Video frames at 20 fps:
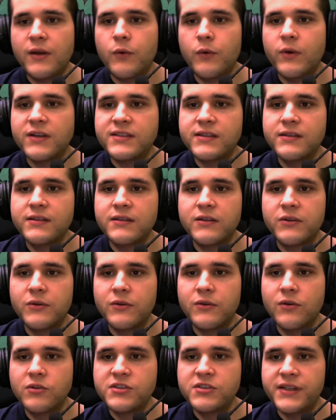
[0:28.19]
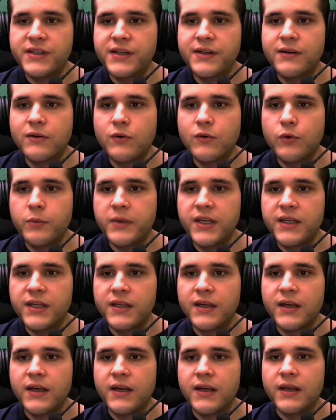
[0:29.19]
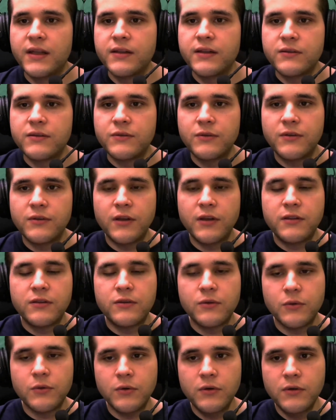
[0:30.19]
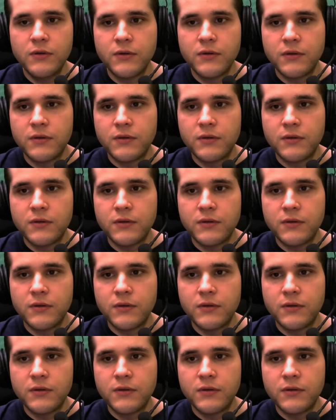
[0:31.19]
that was introduced in Ruby 2.2